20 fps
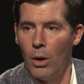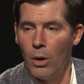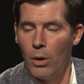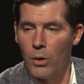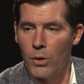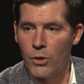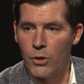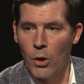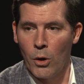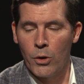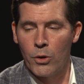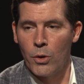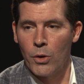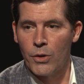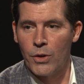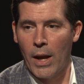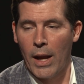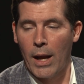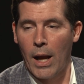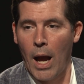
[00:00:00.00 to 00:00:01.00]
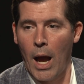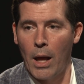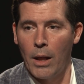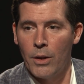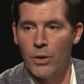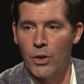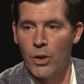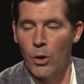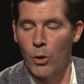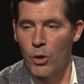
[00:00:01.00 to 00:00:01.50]
social
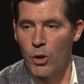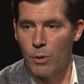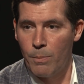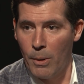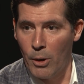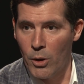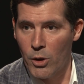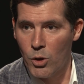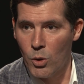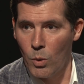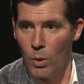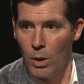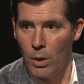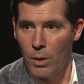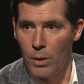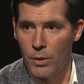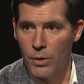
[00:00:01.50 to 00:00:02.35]
psychology, or spiritual